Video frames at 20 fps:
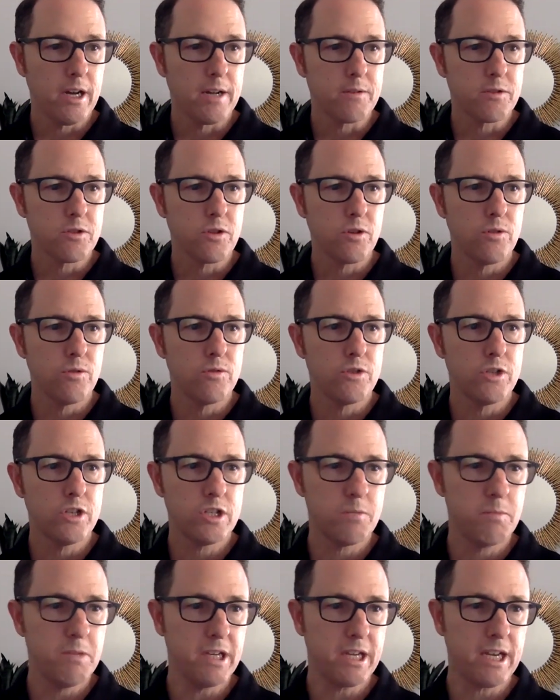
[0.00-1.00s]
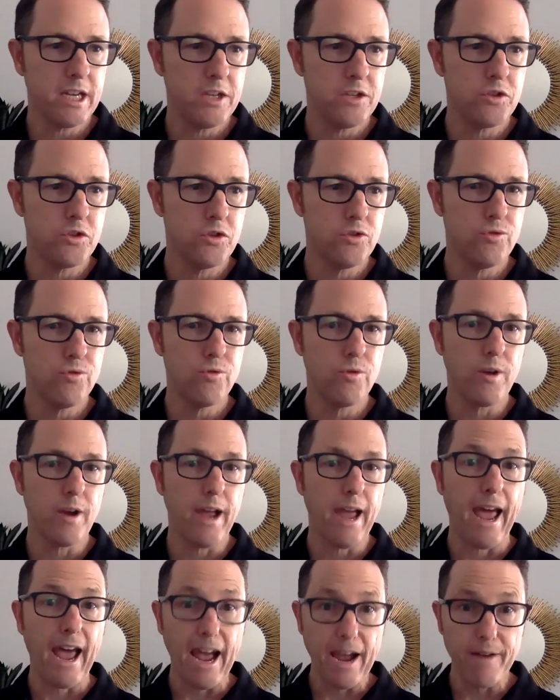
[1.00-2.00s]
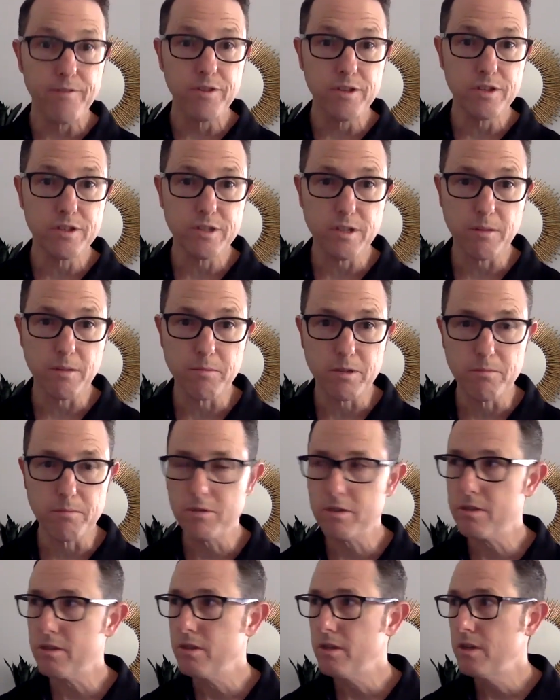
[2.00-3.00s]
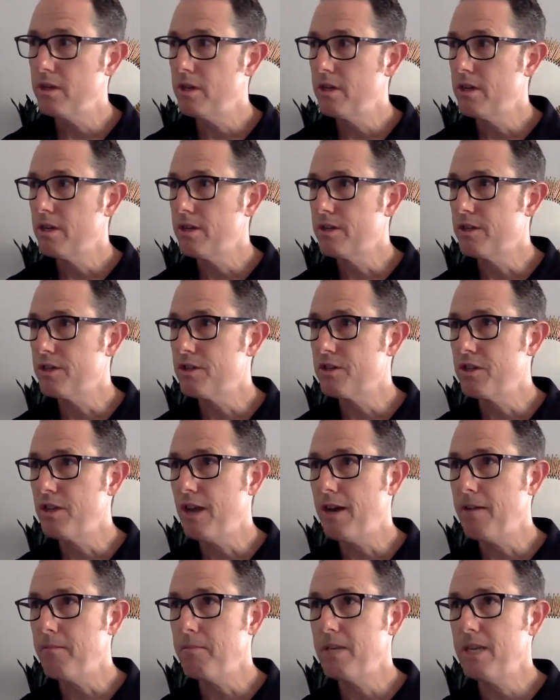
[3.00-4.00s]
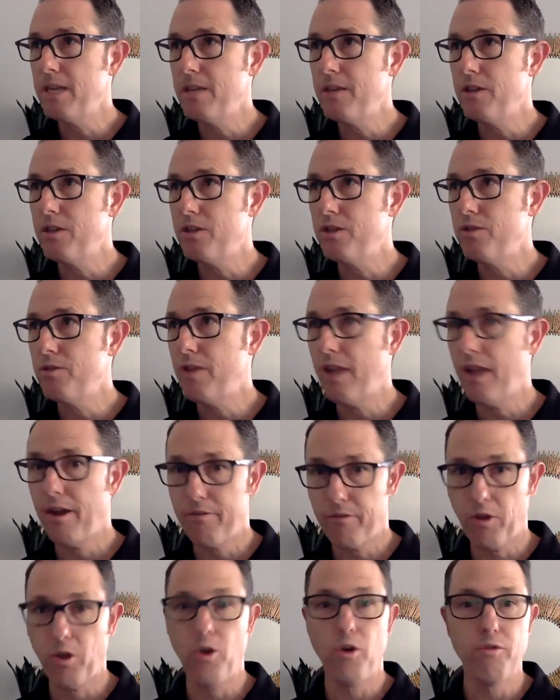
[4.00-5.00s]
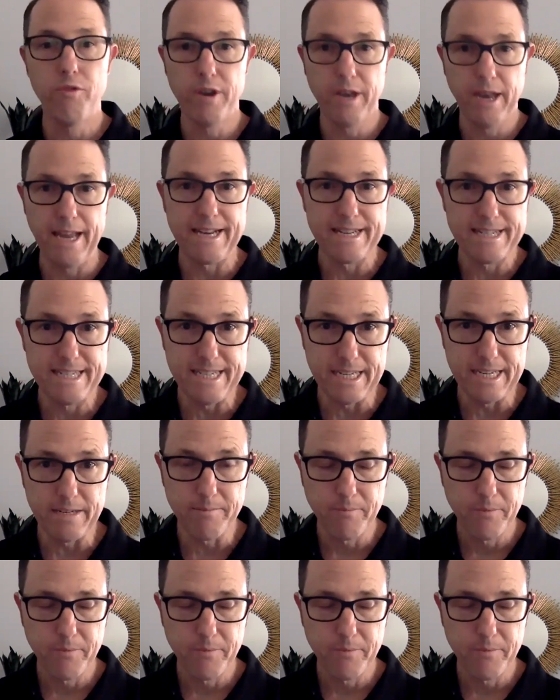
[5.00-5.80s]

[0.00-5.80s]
So just because you have these symptoms does not mean that you have COVID-19.